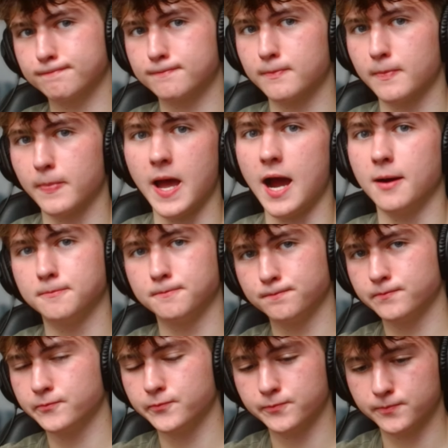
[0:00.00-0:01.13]
Nah.
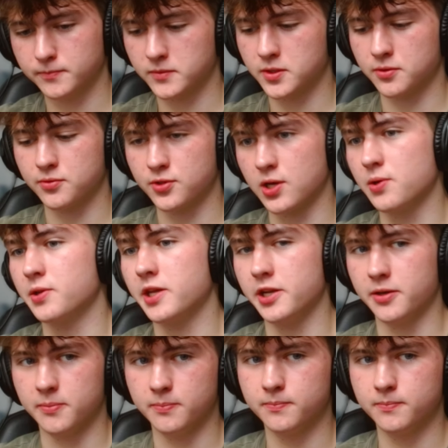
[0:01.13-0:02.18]
Don't need them.